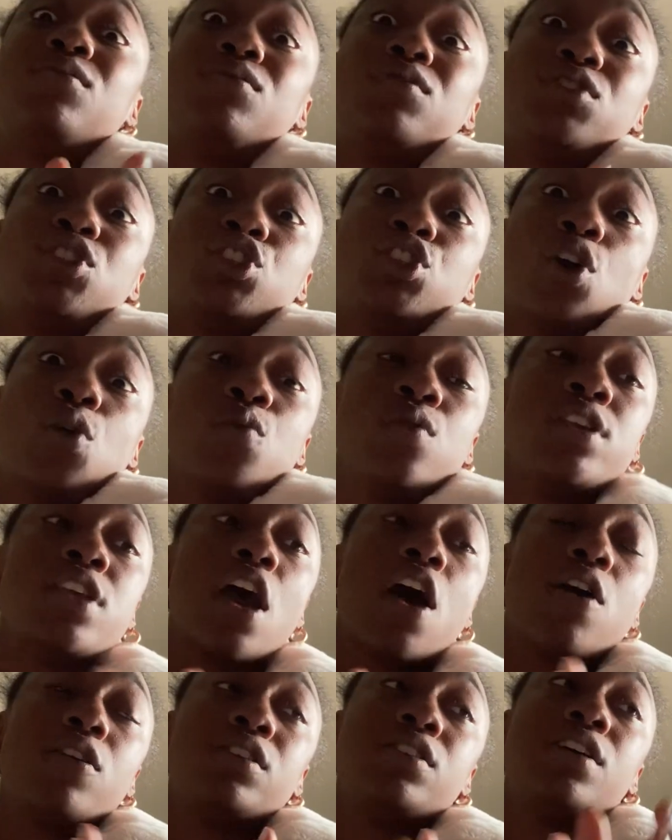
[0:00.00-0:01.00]
showing
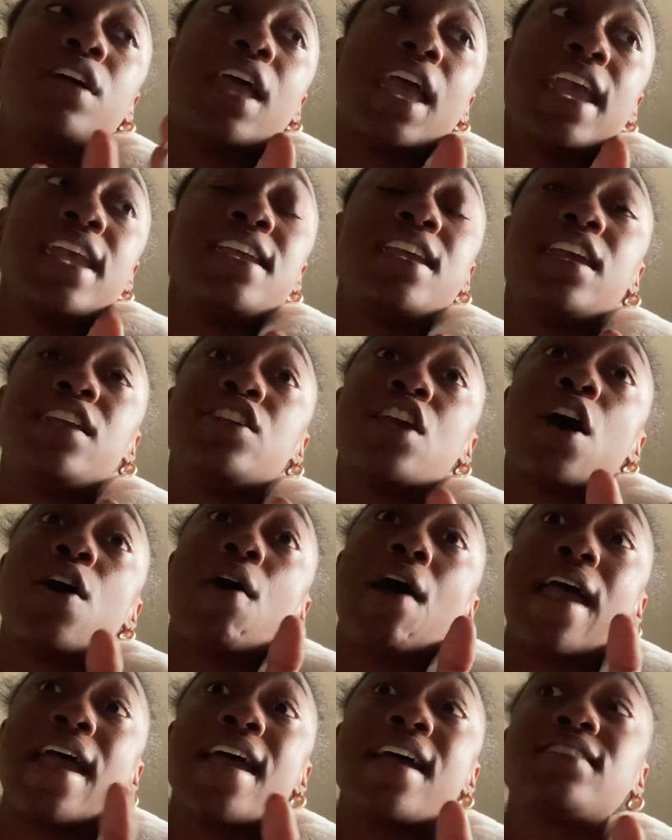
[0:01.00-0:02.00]
y'all little hate in y'all
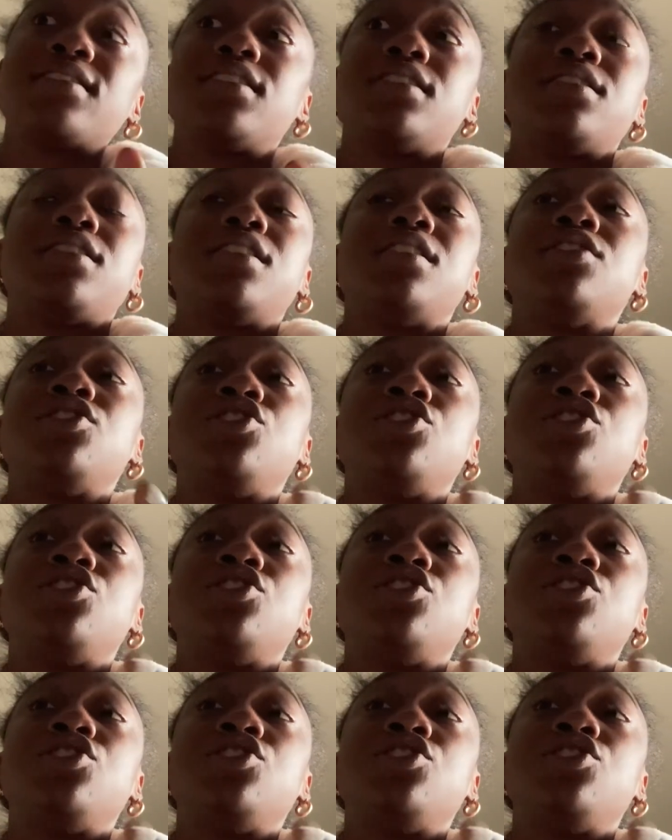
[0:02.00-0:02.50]
asses to this